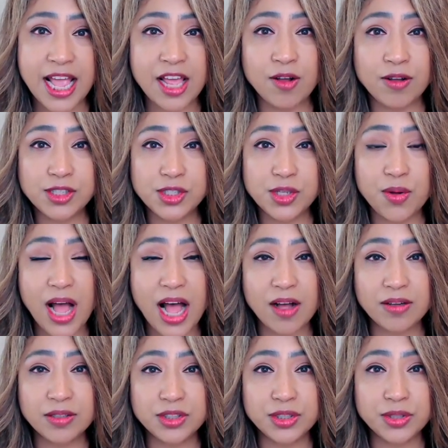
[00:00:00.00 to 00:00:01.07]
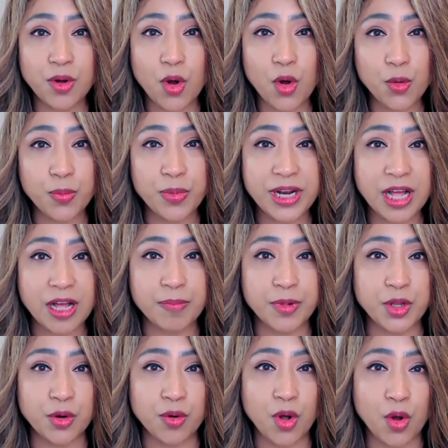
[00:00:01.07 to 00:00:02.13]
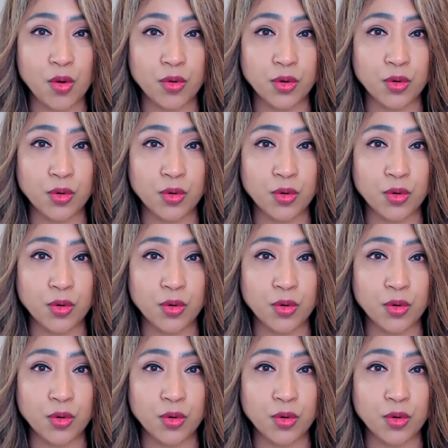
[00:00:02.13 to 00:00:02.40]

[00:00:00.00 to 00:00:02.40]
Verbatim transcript: and also how to open up your own